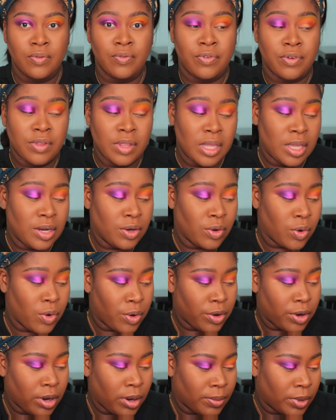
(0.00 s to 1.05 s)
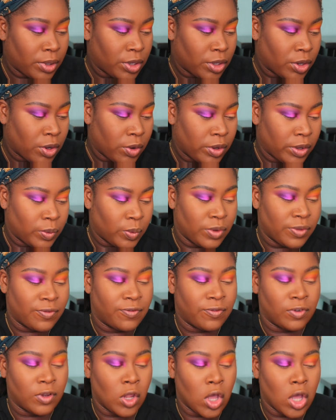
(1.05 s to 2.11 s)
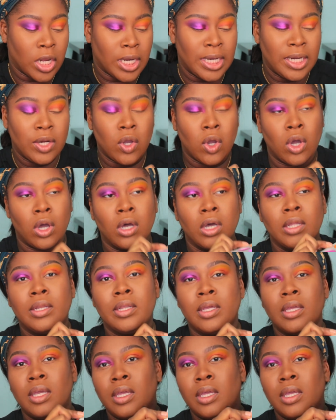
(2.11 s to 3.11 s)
For the inner corner, I'm gonna go in with Flawed and Odd,